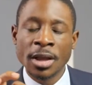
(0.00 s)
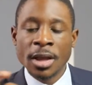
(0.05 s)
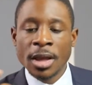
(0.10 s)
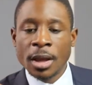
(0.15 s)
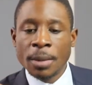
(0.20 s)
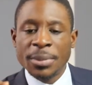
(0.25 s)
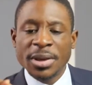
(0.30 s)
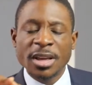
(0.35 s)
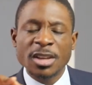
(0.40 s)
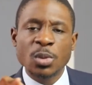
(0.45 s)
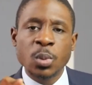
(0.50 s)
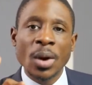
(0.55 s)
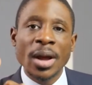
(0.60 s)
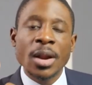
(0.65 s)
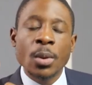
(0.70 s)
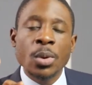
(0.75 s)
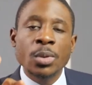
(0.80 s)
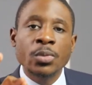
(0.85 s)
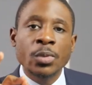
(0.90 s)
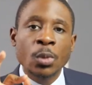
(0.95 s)
Because what it
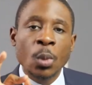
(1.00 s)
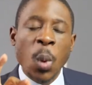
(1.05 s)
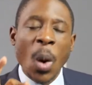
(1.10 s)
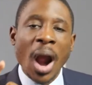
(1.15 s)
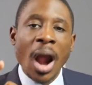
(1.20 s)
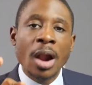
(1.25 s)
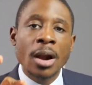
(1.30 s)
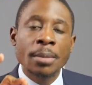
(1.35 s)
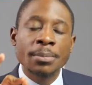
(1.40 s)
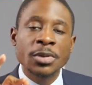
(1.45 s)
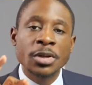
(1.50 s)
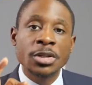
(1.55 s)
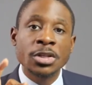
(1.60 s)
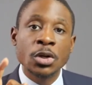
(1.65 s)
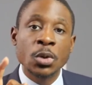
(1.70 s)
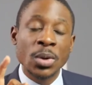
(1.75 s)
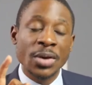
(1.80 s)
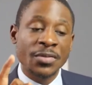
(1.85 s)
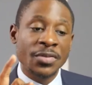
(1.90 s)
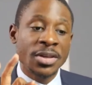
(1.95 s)
would require him to
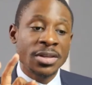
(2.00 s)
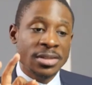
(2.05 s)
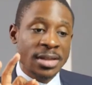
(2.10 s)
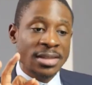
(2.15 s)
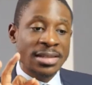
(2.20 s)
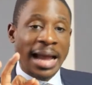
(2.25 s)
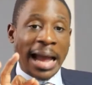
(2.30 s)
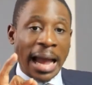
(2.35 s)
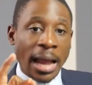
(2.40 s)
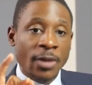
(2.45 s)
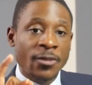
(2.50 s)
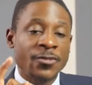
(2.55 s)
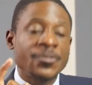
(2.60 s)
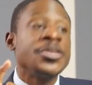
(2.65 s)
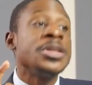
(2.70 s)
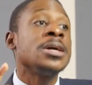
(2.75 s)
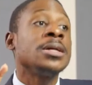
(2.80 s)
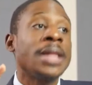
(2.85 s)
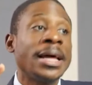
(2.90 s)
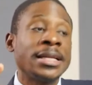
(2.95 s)
do, if he says, I
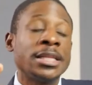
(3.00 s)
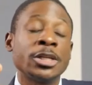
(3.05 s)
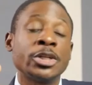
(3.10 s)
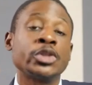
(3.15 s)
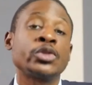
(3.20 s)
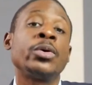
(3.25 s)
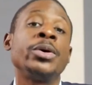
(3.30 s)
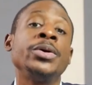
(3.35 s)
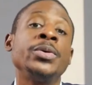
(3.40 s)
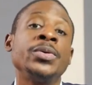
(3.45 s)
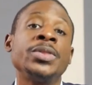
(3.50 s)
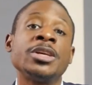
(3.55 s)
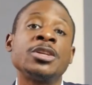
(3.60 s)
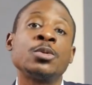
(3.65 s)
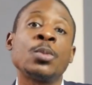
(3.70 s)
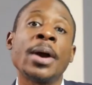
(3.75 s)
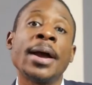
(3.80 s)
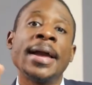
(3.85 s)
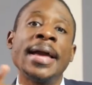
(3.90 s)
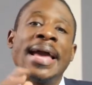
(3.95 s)
feel like destroying you this
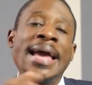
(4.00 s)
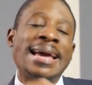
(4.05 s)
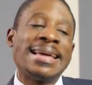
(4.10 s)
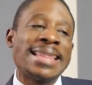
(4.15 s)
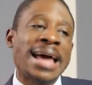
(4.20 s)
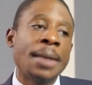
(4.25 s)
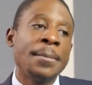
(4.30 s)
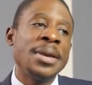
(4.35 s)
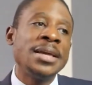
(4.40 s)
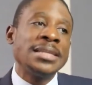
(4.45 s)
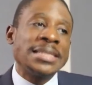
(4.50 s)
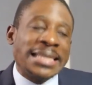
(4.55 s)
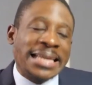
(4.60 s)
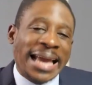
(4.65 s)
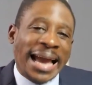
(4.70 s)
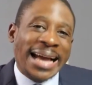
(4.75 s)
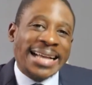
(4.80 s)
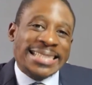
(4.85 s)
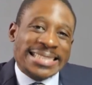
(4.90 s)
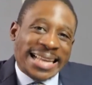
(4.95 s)
way, that means he
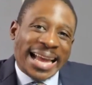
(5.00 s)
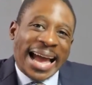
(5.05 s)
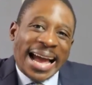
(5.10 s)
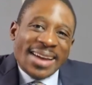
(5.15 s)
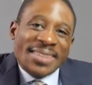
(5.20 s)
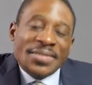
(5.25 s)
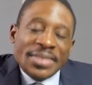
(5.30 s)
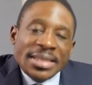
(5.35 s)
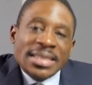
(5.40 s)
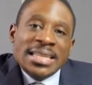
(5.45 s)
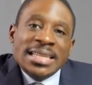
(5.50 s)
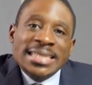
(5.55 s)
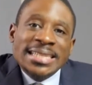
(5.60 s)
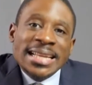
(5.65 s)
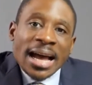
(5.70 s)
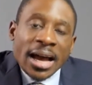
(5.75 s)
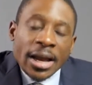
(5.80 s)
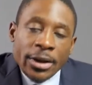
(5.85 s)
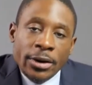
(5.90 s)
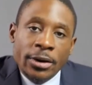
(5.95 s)
has to have the
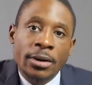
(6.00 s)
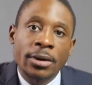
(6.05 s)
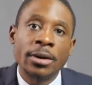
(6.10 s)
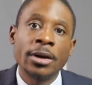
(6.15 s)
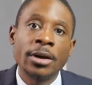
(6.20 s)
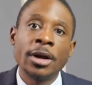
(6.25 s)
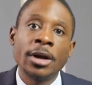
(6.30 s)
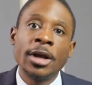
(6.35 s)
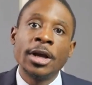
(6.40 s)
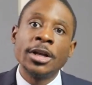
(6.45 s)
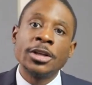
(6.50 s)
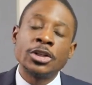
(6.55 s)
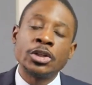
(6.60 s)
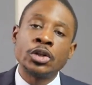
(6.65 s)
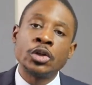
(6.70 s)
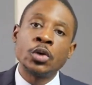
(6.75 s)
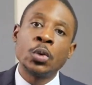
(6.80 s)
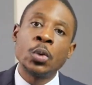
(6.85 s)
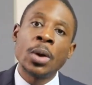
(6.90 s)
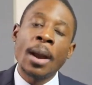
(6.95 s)
desire
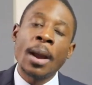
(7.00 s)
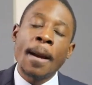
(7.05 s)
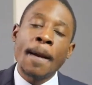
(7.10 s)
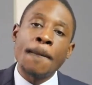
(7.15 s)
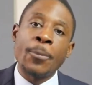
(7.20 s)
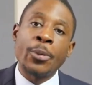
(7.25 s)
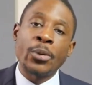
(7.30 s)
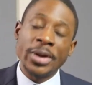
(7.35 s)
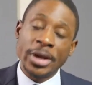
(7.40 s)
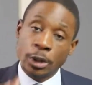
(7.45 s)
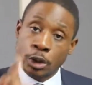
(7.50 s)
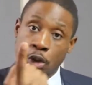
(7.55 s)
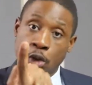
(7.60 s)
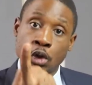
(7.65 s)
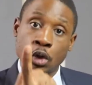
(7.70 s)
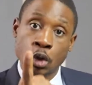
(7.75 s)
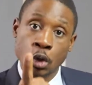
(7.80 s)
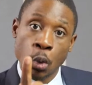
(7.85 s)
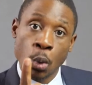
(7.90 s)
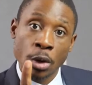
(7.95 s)
to bring
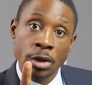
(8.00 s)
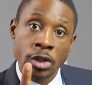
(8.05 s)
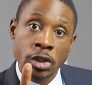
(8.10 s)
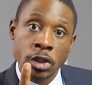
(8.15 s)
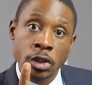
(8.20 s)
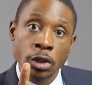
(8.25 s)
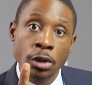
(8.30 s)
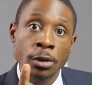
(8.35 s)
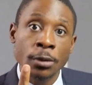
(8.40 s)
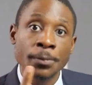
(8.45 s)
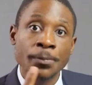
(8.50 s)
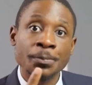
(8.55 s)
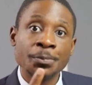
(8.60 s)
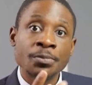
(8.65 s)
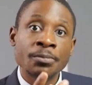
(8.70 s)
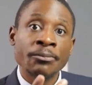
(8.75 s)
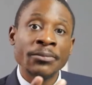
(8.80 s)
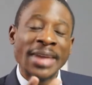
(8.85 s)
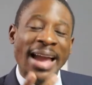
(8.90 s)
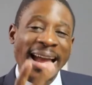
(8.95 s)
torture
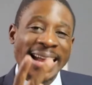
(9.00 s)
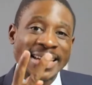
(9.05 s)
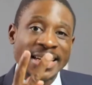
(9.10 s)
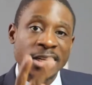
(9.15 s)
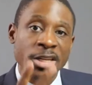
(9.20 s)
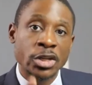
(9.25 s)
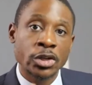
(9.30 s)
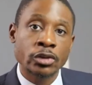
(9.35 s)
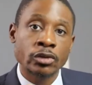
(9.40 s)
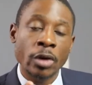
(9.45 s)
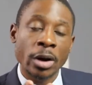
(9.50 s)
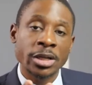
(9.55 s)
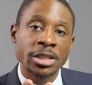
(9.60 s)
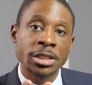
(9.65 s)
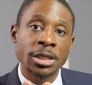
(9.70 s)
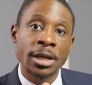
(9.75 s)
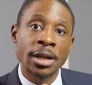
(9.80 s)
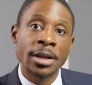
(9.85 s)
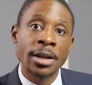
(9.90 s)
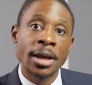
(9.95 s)
and
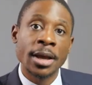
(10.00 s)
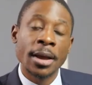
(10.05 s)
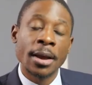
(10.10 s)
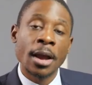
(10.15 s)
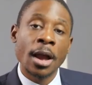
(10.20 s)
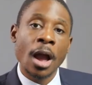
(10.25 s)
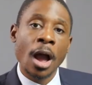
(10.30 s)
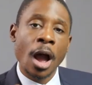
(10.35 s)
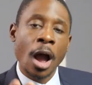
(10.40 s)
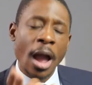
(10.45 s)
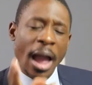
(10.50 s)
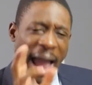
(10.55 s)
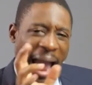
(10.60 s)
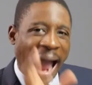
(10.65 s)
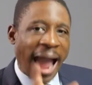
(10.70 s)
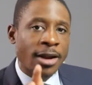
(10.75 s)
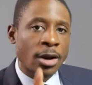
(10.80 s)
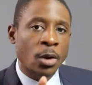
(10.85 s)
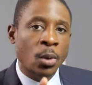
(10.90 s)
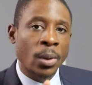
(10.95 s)
destruction,
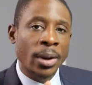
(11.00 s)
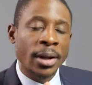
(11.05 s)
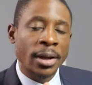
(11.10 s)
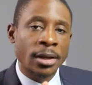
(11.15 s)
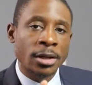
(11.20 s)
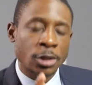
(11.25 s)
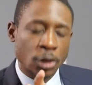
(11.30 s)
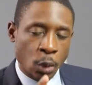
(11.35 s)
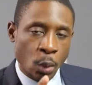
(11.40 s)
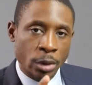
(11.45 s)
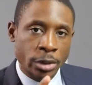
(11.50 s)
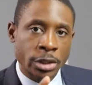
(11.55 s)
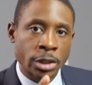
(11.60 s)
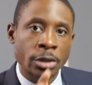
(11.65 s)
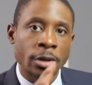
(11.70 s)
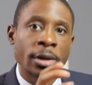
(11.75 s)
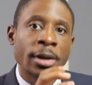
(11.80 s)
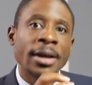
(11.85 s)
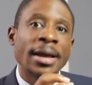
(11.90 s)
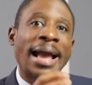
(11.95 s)
adequate
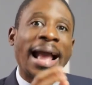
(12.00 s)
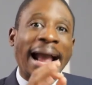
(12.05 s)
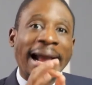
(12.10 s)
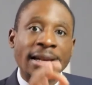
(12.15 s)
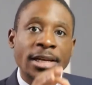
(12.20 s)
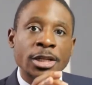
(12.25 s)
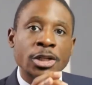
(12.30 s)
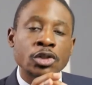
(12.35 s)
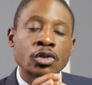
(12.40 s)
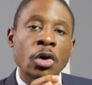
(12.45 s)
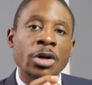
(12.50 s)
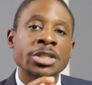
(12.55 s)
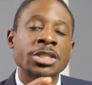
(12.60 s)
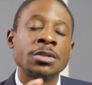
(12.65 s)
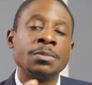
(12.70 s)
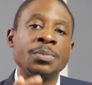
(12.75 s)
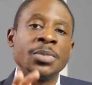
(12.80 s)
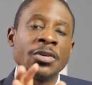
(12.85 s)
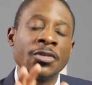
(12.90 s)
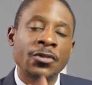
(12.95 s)
torture and destruction
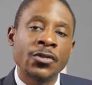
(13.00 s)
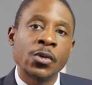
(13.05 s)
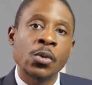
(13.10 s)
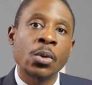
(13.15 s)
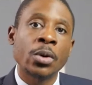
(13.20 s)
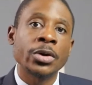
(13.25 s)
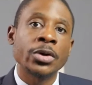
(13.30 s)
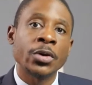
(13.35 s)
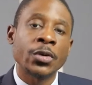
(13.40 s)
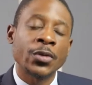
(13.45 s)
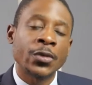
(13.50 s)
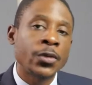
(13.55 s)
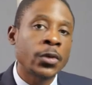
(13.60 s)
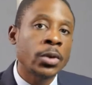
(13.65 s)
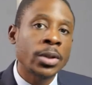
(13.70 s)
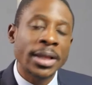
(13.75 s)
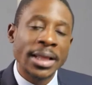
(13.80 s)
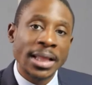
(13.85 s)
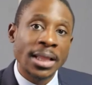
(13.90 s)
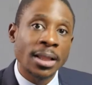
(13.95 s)
before your
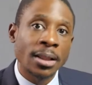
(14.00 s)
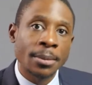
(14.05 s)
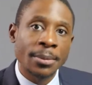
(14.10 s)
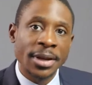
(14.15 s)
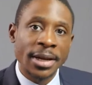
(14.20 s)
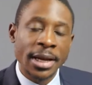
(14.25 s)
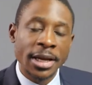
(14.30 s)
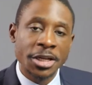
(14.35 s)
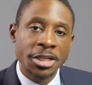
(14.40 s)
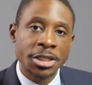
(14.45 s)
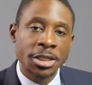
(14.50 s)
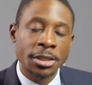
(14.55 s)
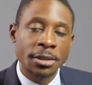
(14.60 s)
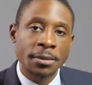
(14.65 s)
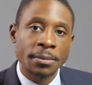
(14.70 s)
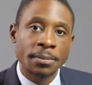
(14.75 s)
full elimination.